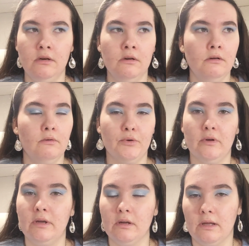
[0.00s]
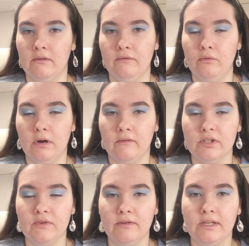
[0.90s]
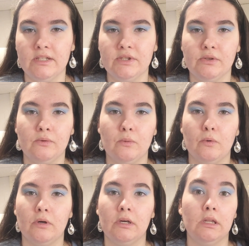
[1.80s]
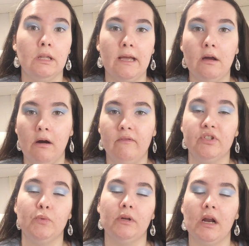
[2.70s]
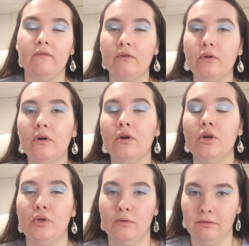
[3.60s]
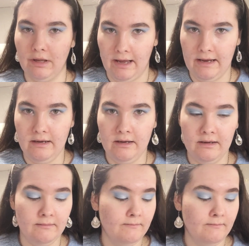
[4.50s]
or you could get it like a full coverage foundation or light coverage, whatever you like.